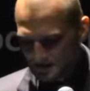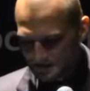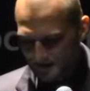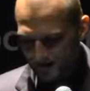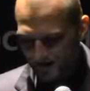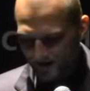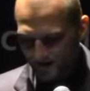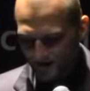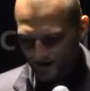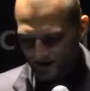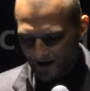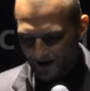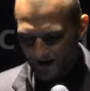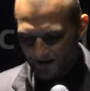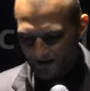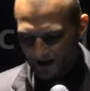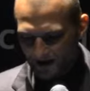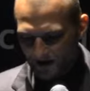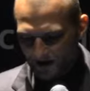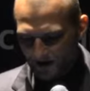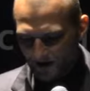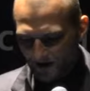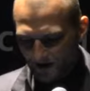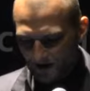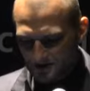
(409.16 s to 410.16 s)

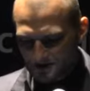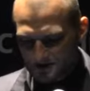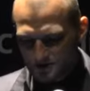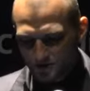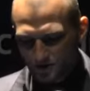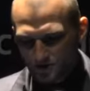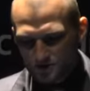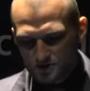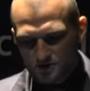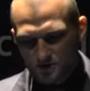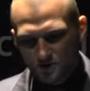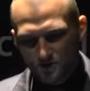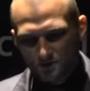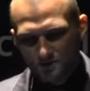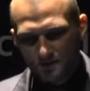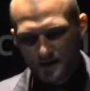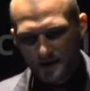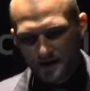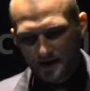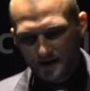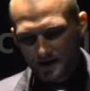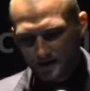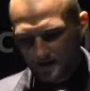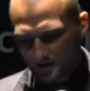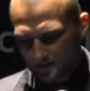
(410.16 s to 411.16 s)
Al-Qaeda is also
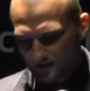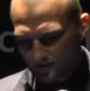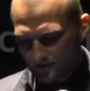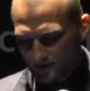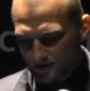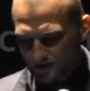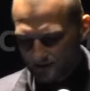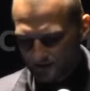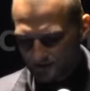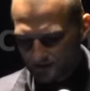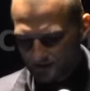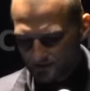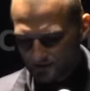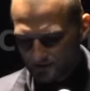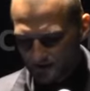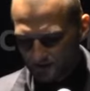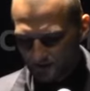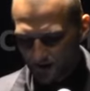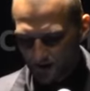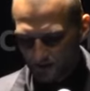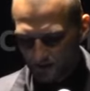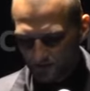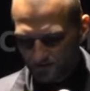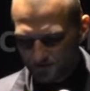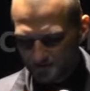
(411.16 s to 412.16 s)
paying great
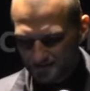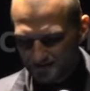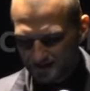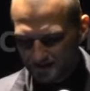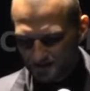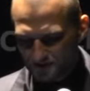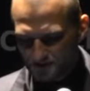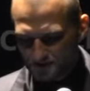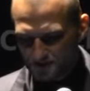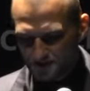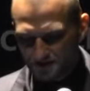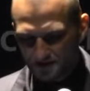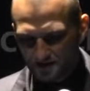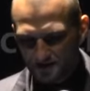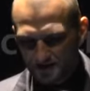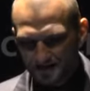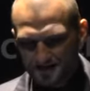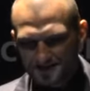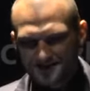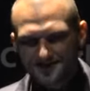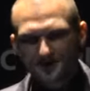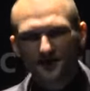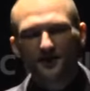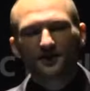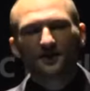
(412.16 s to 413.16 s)
amount of attention and
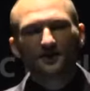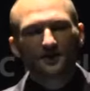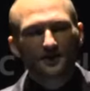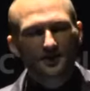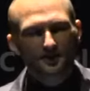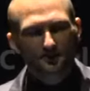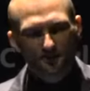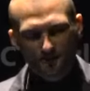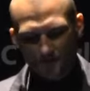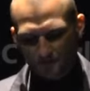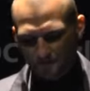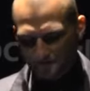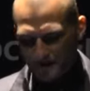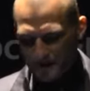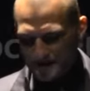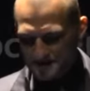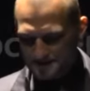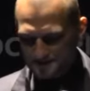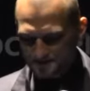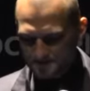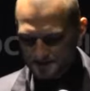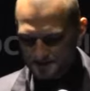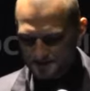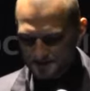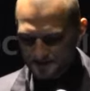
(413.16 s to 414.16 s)
is learning from
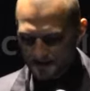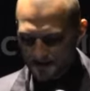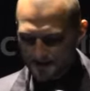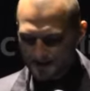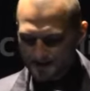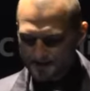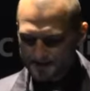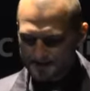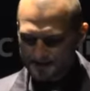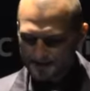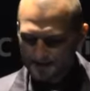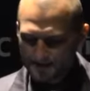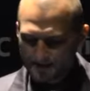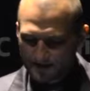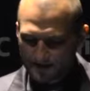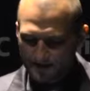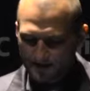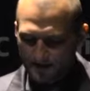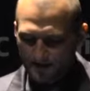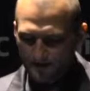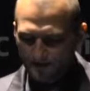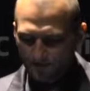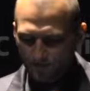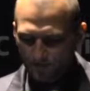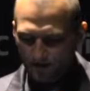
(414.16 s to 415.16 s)
past mistakes
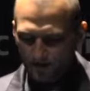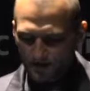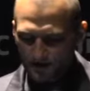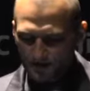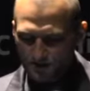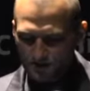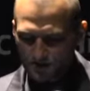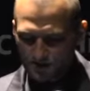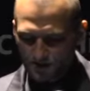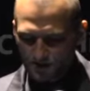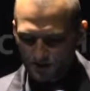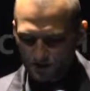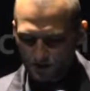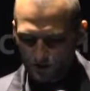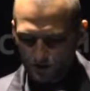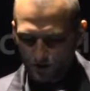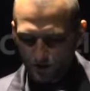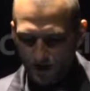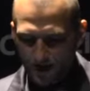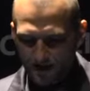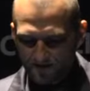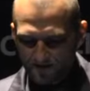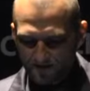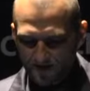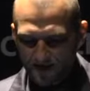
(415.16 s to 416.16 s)
in relation to
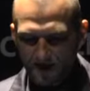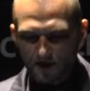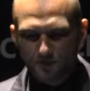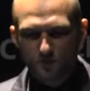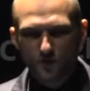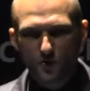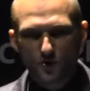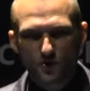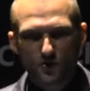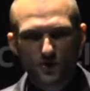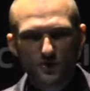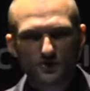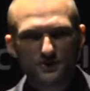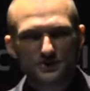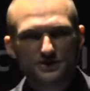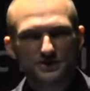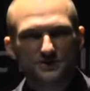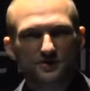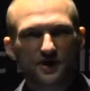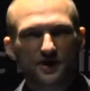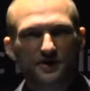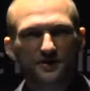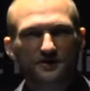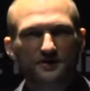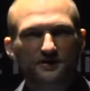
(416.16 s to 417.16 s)
having a more
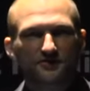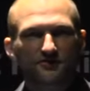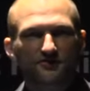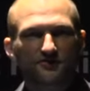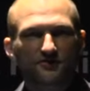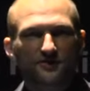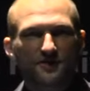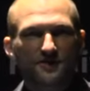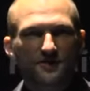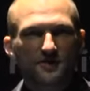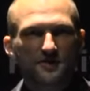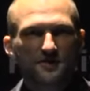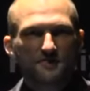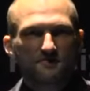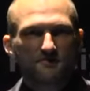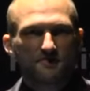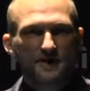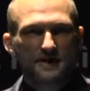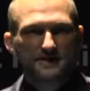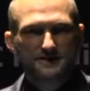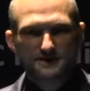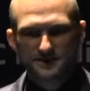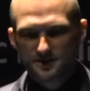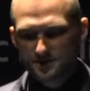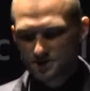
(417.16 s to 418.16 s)
constructive
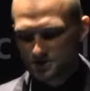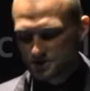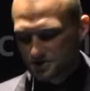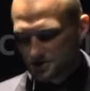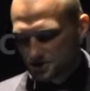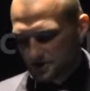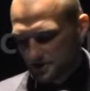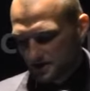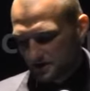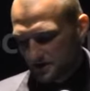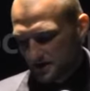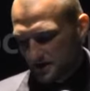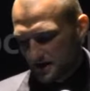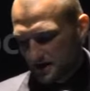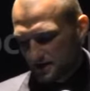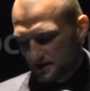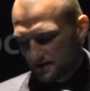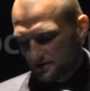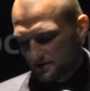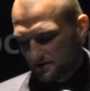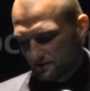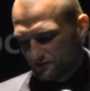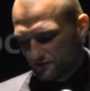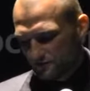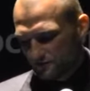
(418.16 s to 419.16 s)
message.
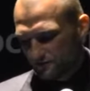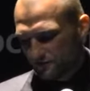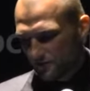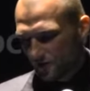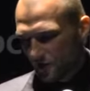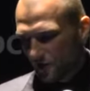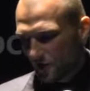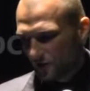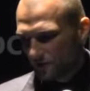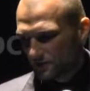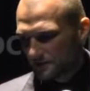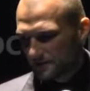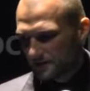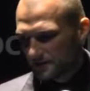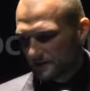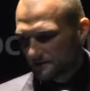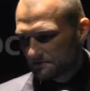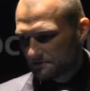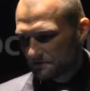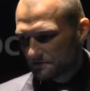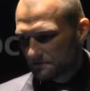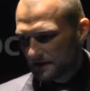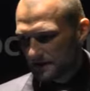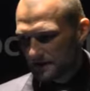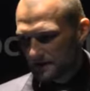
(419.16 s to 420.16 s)
And if you follow the
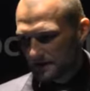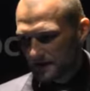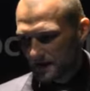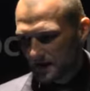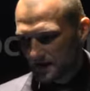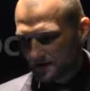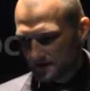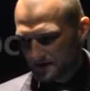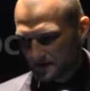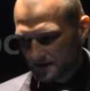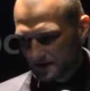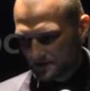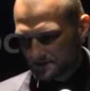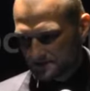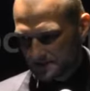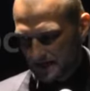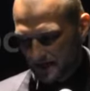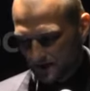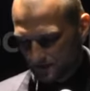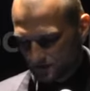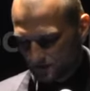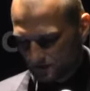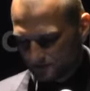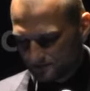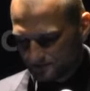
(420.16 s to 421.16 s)
media that comes
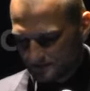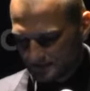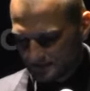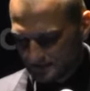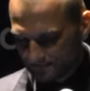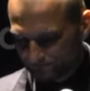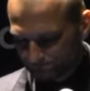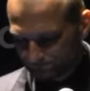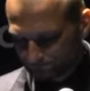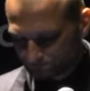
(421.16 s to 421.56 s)
out of the